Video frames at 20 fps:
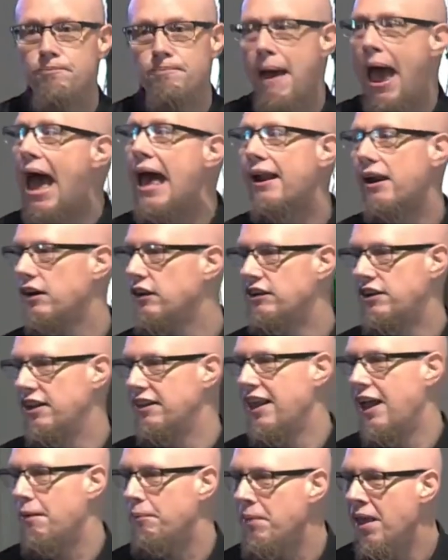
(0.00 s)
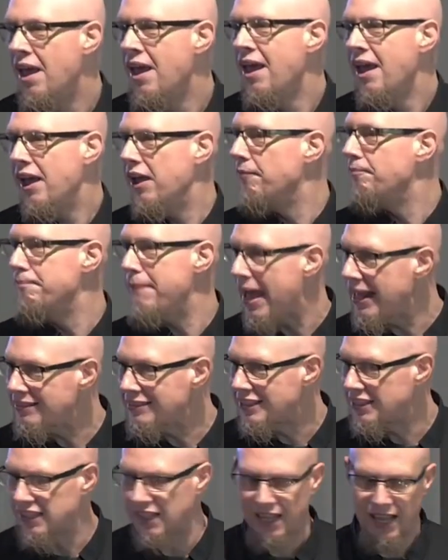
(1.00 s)
mattered to them
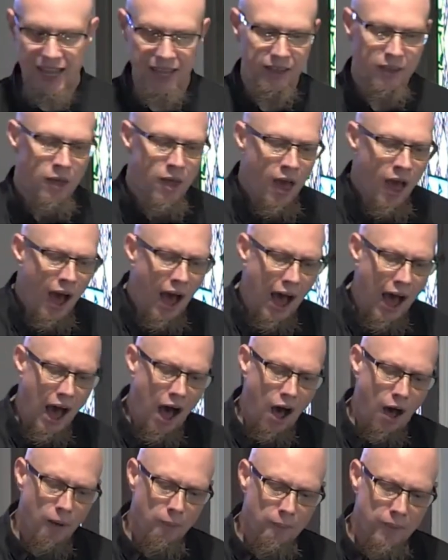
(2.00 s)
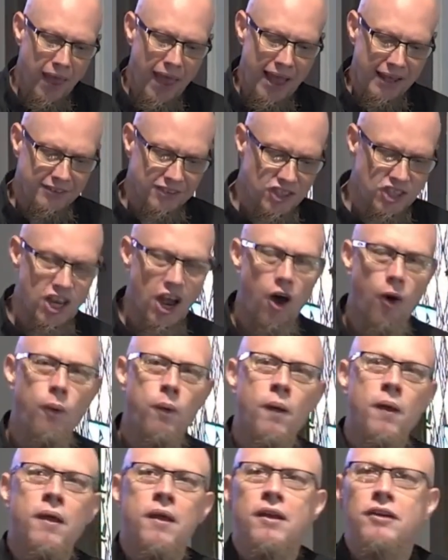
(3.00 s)
immensely. So
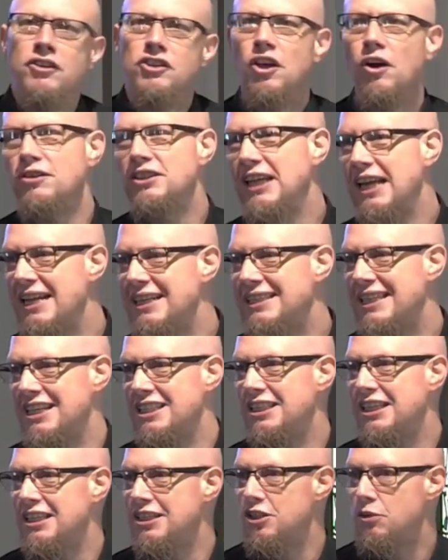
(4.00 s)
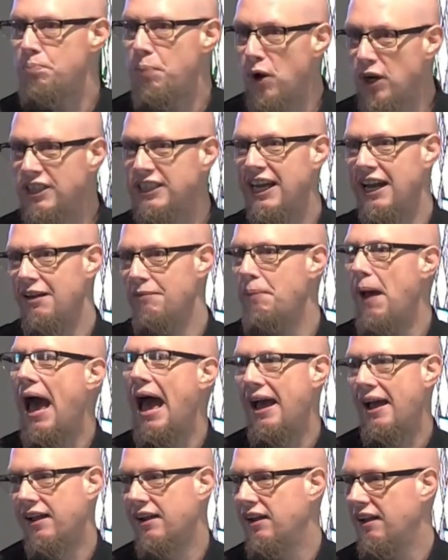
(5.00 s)
Jesus is pushing
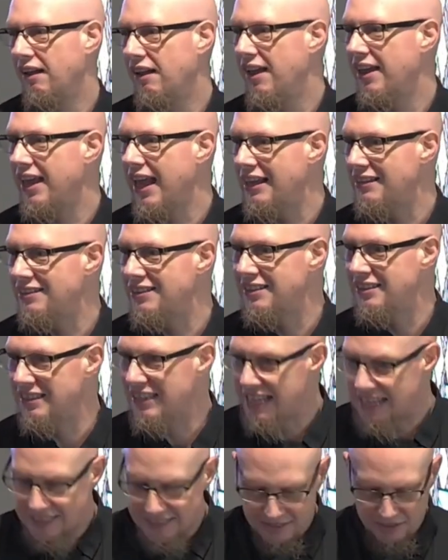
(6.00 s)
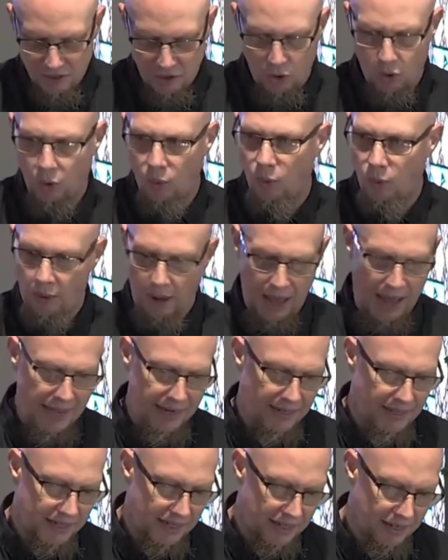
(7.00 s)
back against this whole
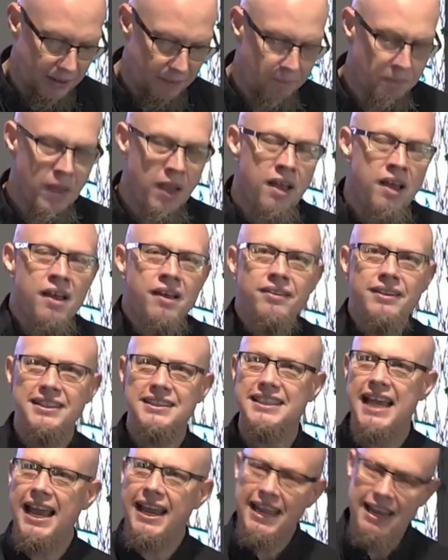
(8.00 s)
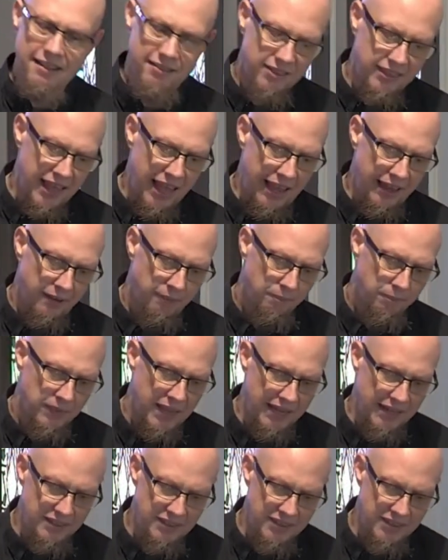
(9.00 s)
idea. The second thing that